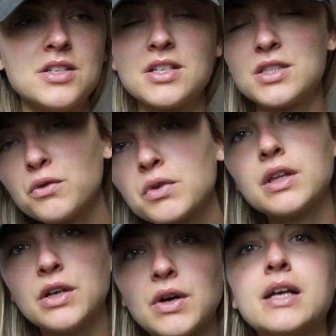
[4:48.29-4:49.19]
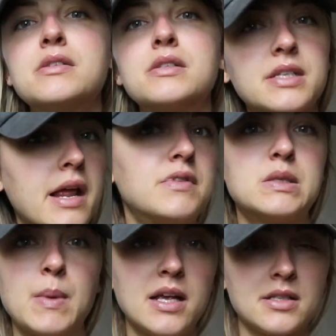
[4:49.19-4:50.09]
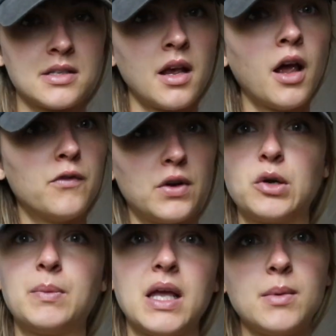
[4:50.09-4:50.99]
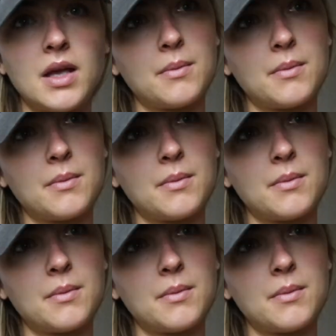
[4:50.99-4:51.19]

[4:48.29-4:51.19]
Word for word: Just a really great safe space for your baby.